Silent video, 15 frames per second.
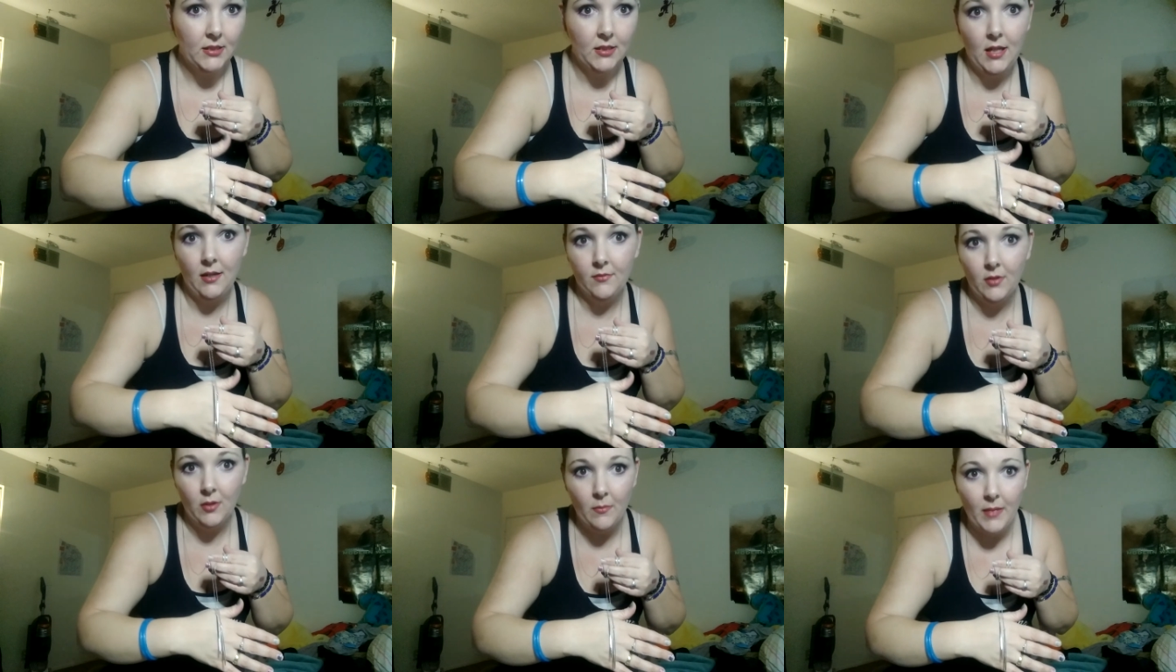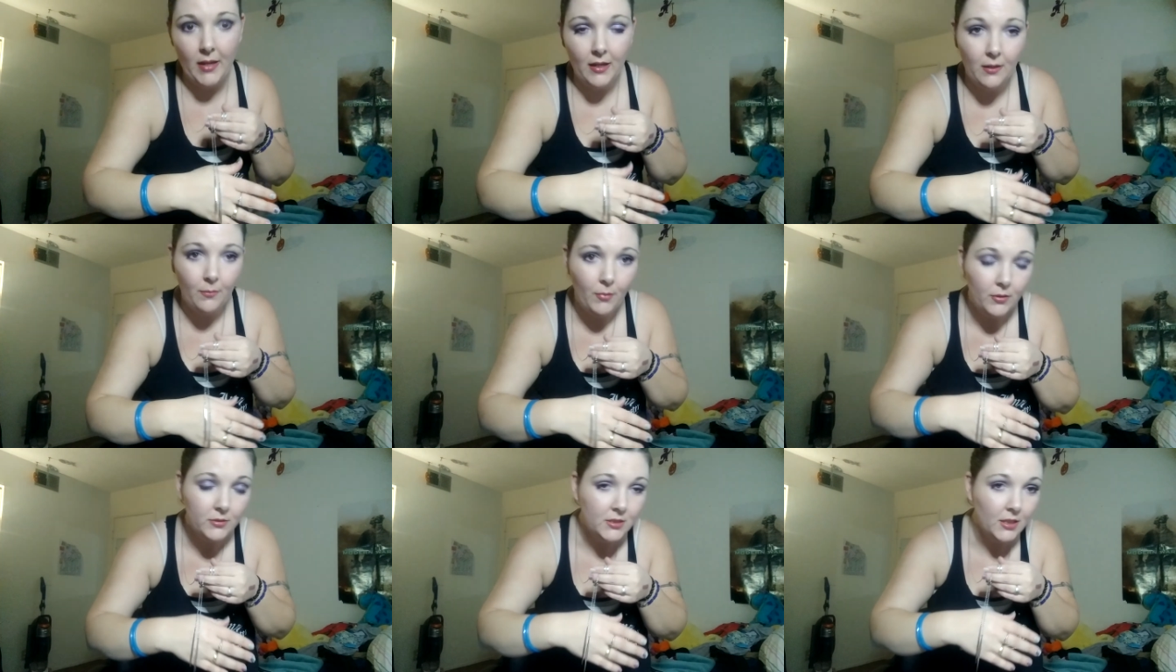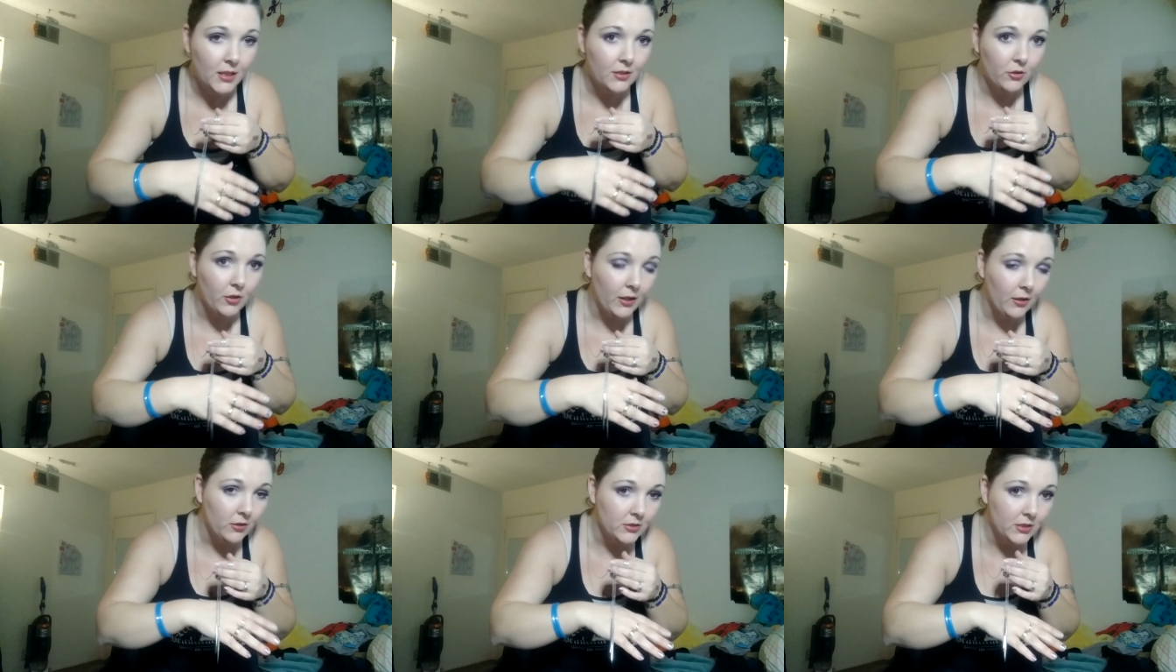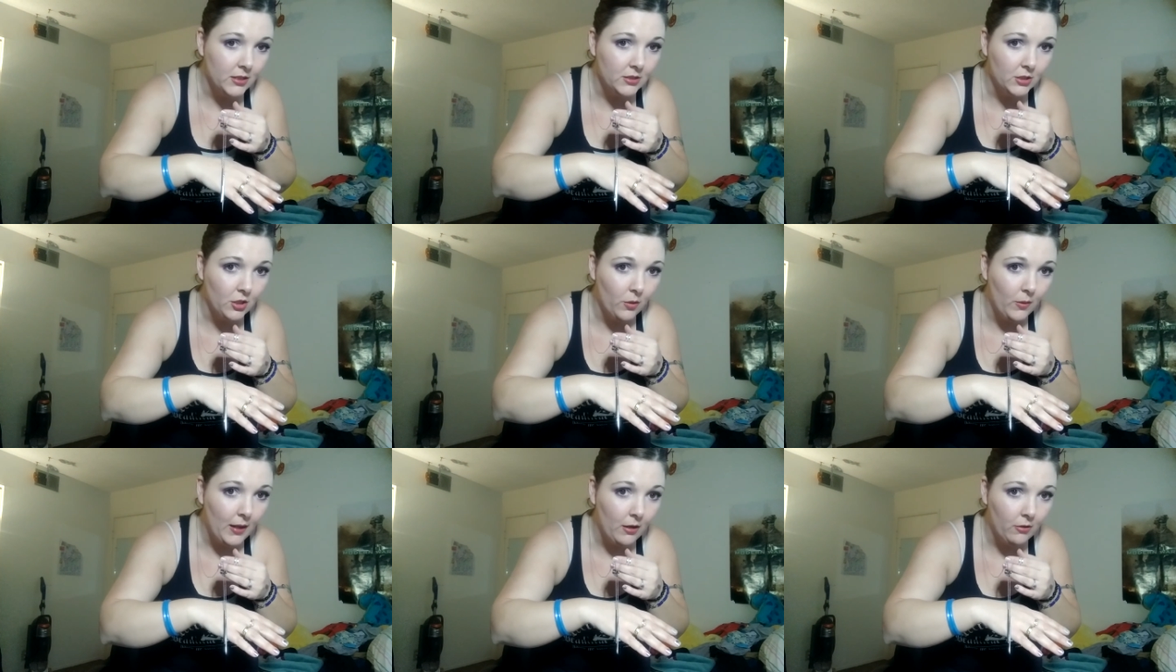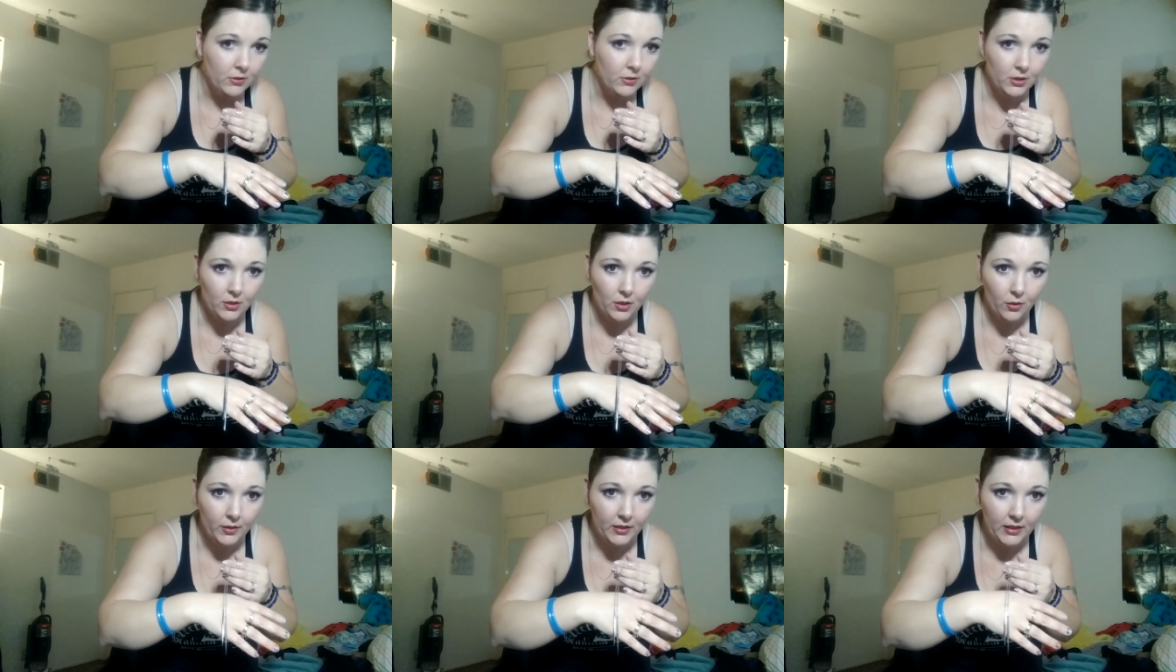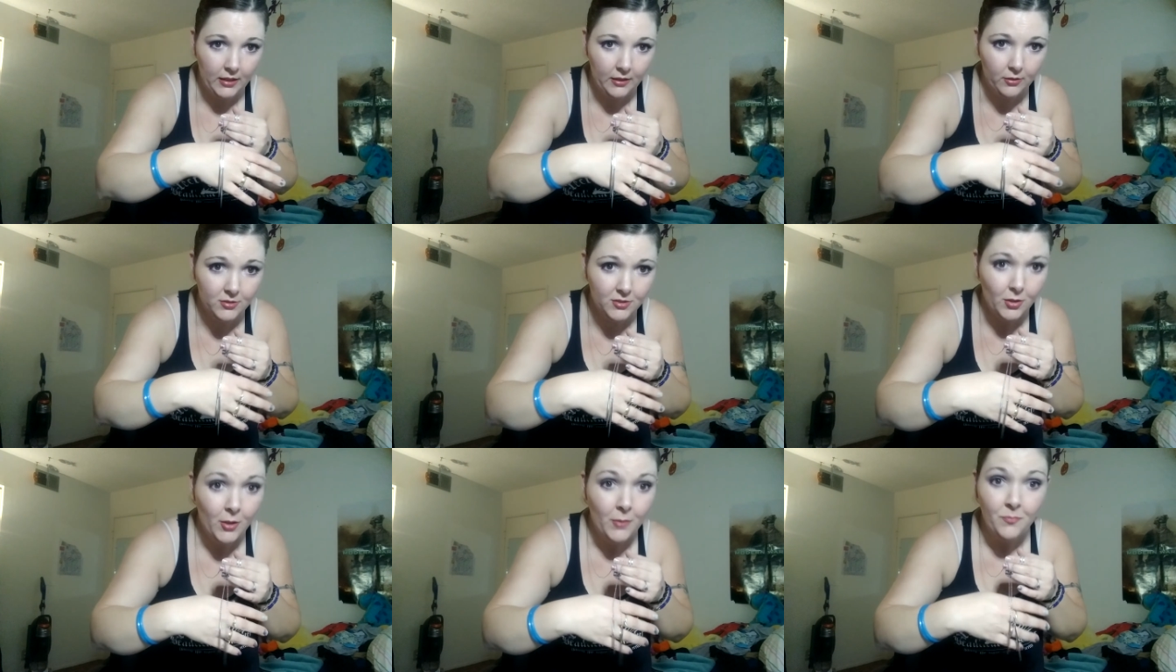and have your makeup all done, your hair all done to go out, you know, in heels.